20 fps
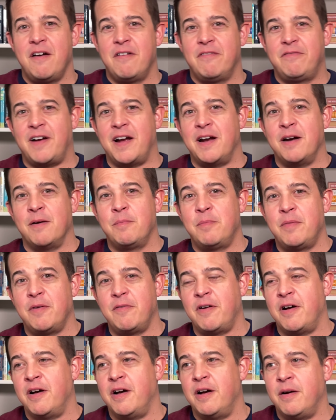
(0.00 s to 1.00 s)

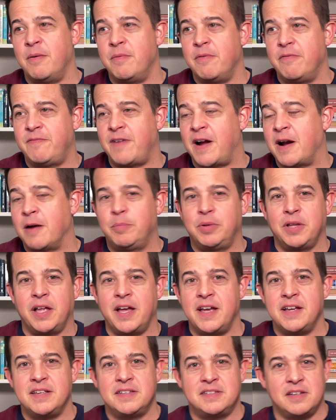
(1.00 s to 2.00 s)

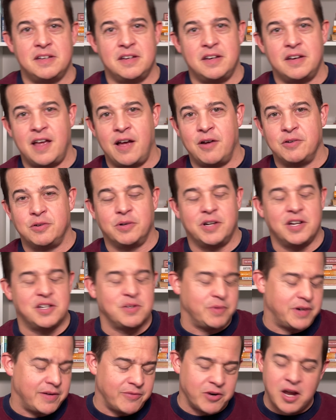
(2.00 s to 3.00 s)
fireplace and outdoor
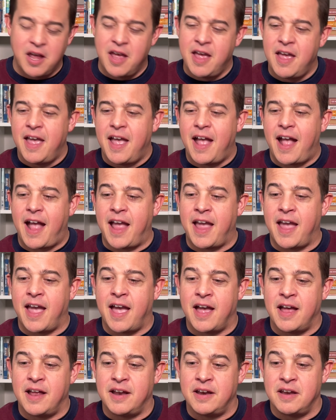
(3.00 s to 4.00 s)
kitchen, whatever,
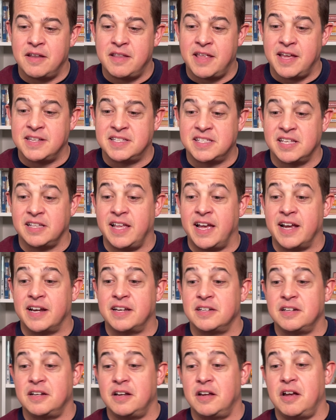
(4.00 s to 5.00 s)
and they
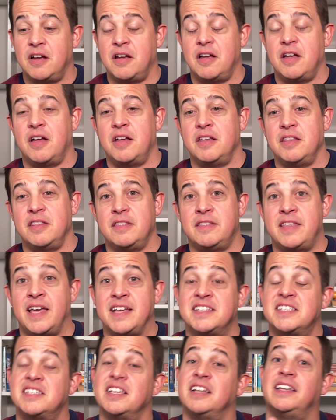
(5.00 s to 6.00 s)
select
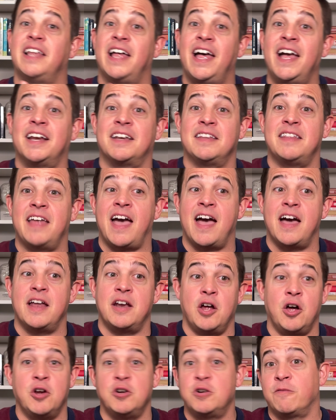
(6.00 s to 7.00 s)

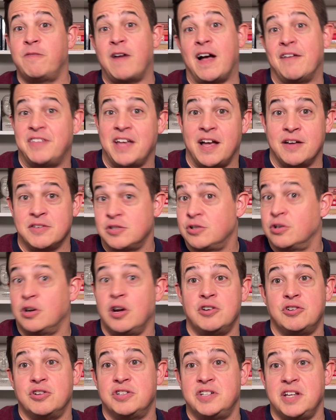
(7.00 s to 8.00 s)
that under 5,000 or under